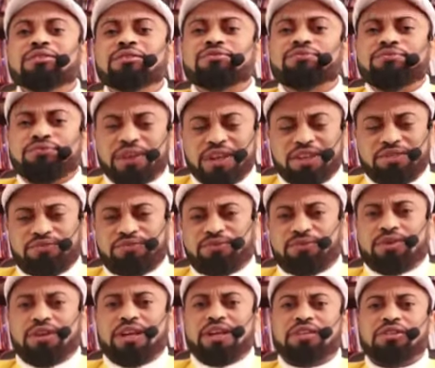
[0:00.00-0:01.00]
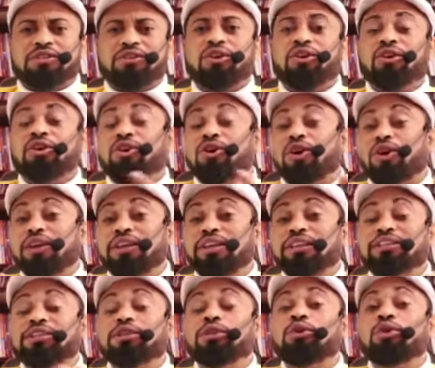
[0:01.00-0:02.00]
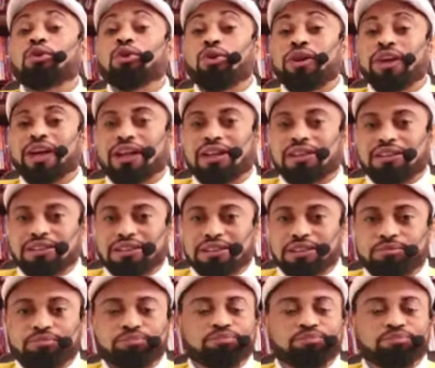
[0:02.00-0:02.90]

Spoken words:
faithfulness, or call it loyalty.